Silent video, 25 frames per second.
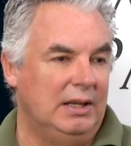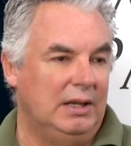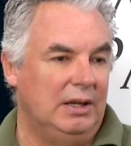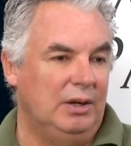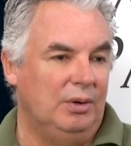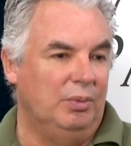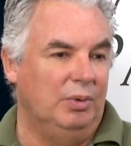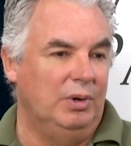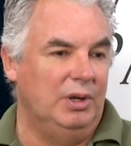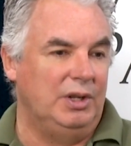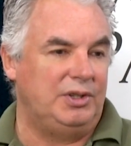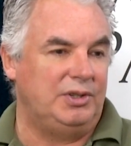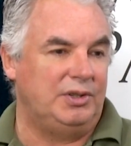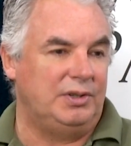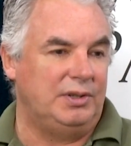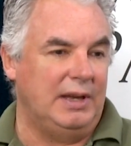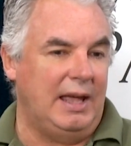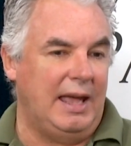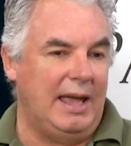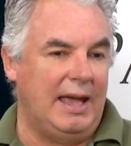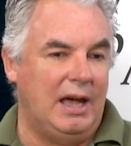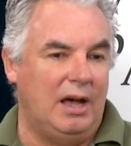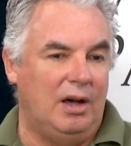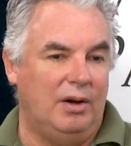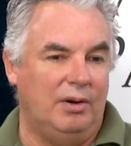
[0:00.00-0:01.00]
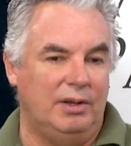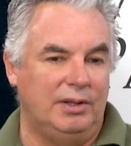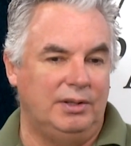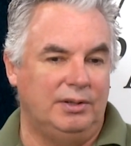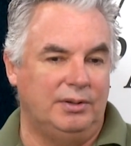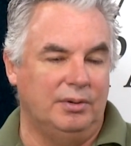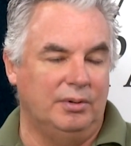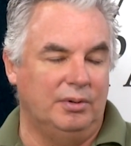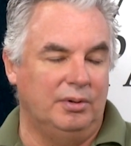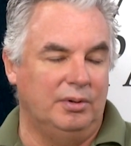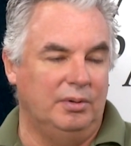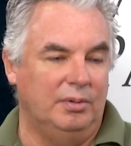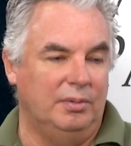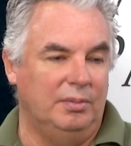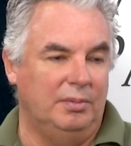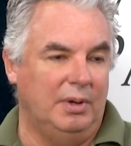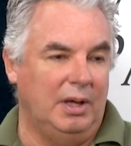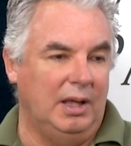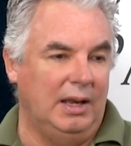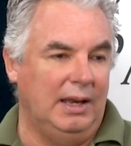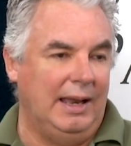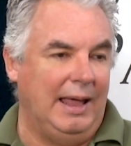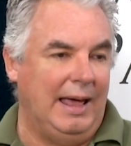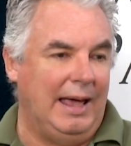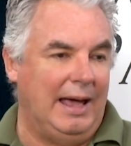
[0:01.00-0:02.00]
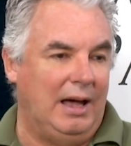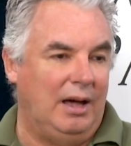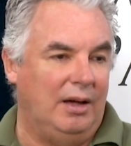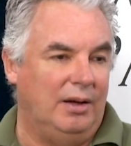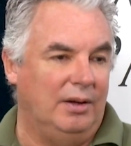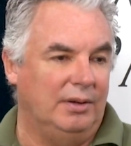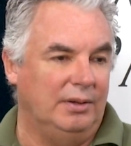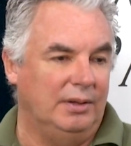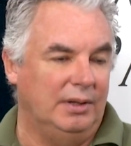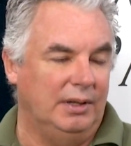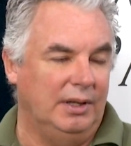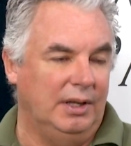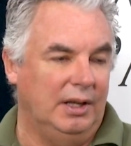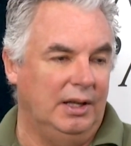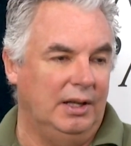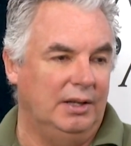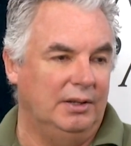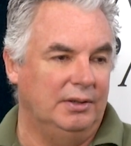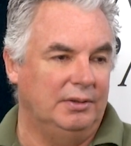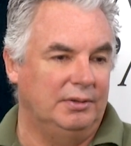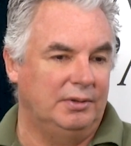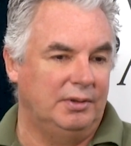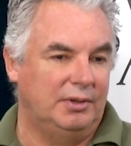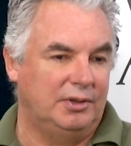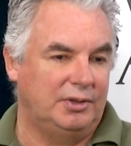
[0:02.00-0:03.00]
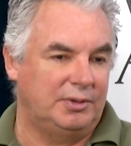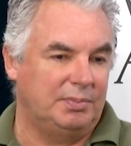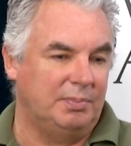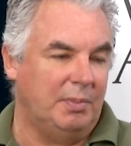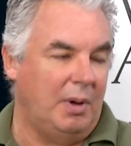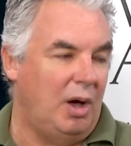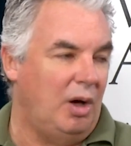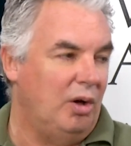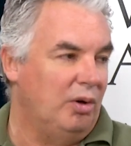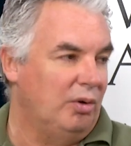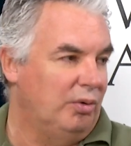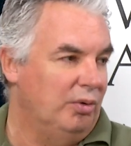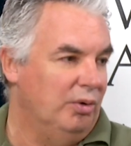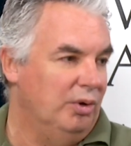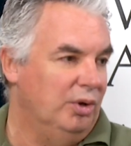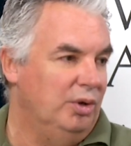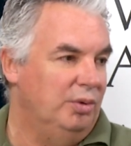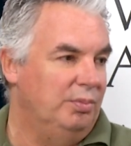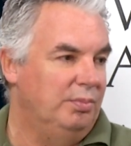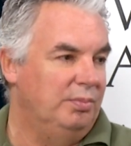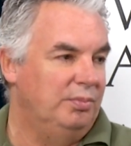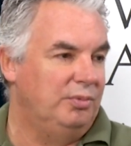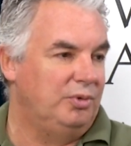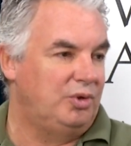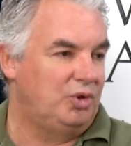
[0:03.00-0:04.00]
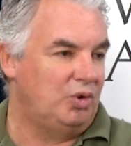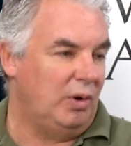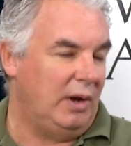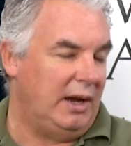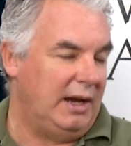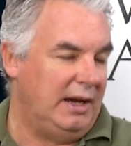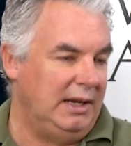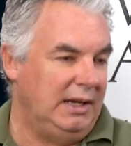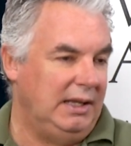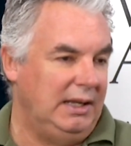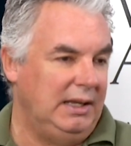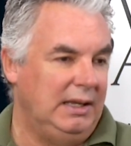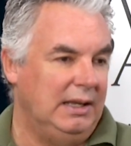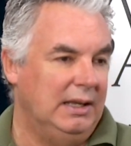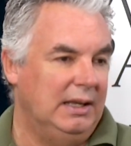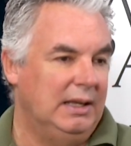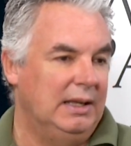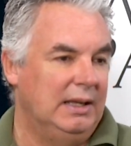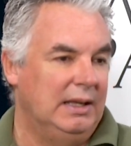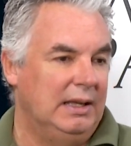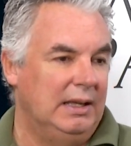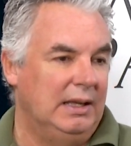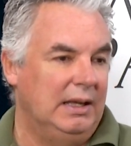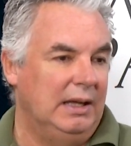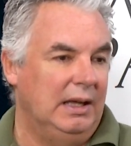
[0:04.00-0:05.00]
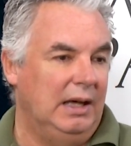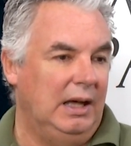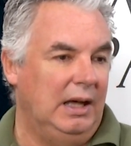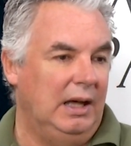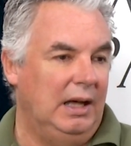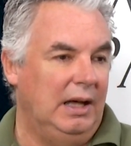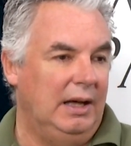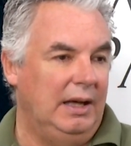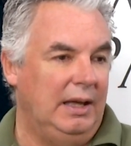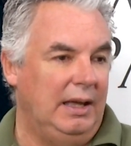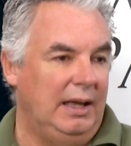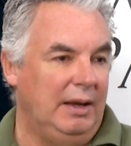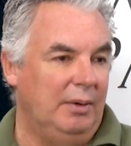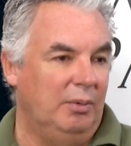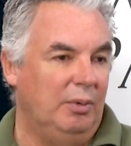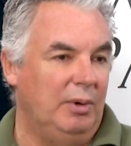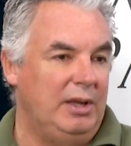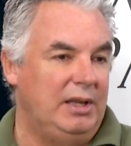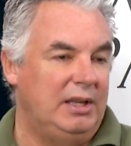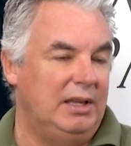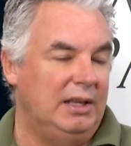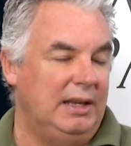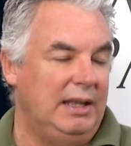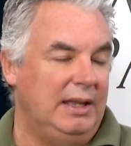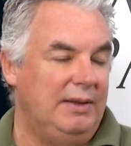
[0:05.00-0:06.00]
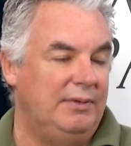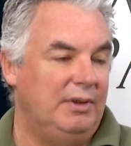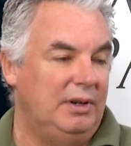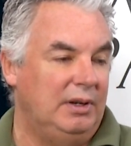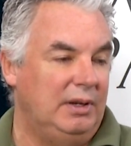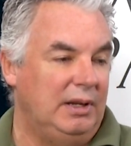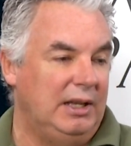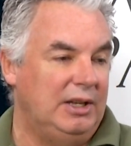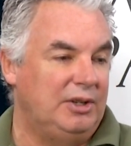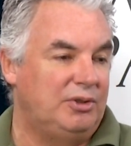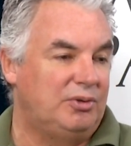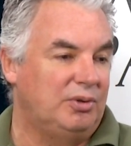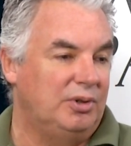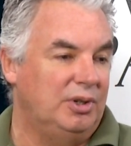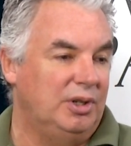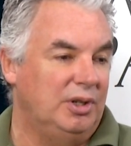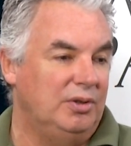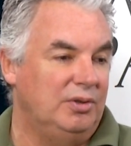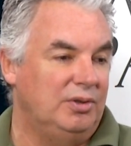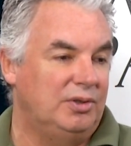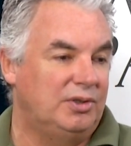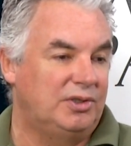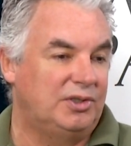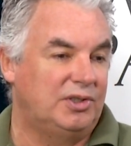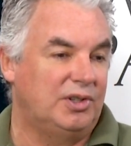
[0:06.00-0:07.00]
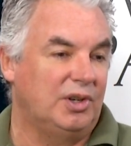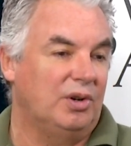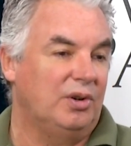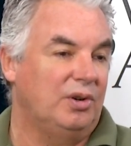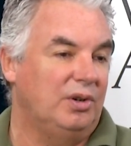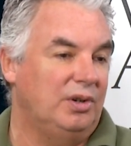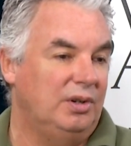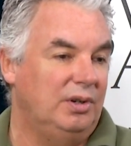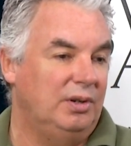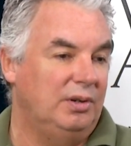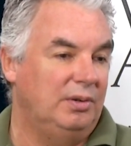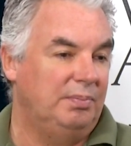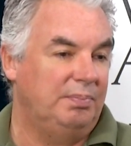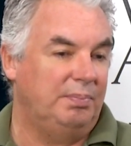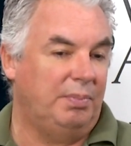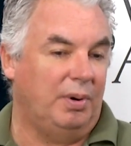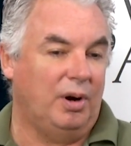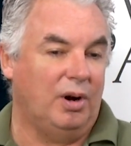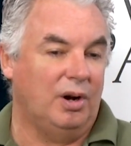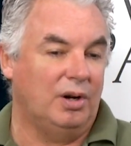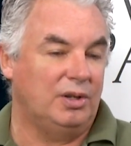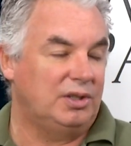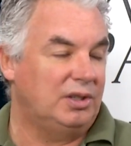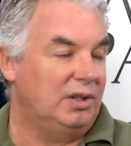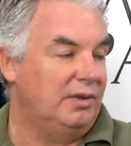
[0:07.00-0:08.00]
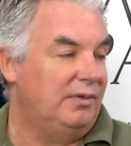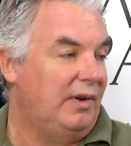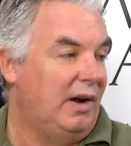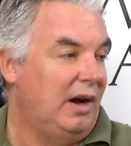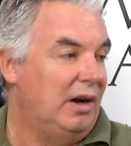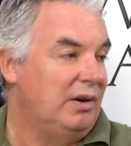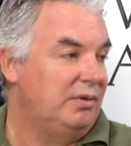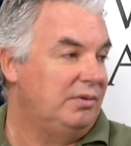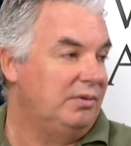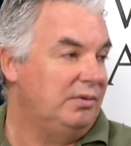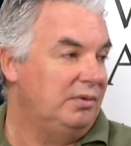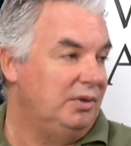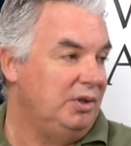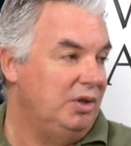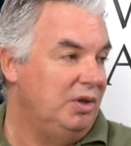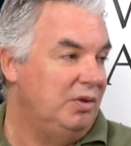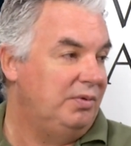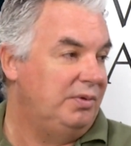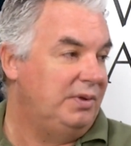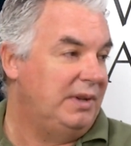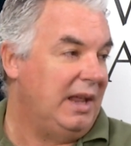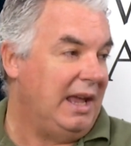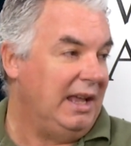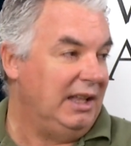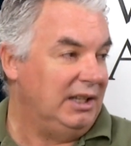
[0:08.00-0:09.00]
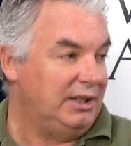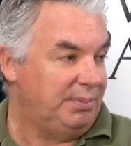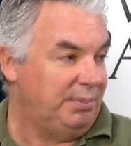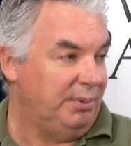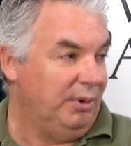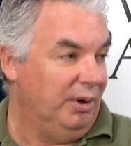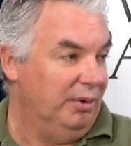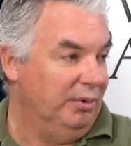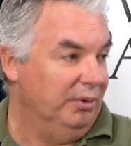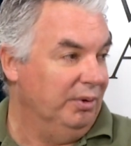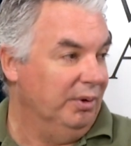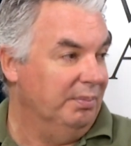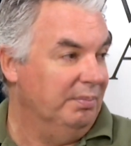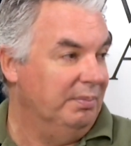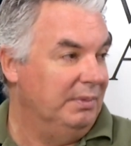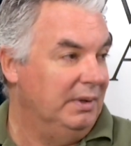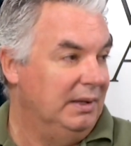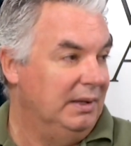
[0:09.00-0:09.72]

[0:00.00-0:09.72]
which now is going to allow small group training. And we could even introduce certain parts of our youth dance program.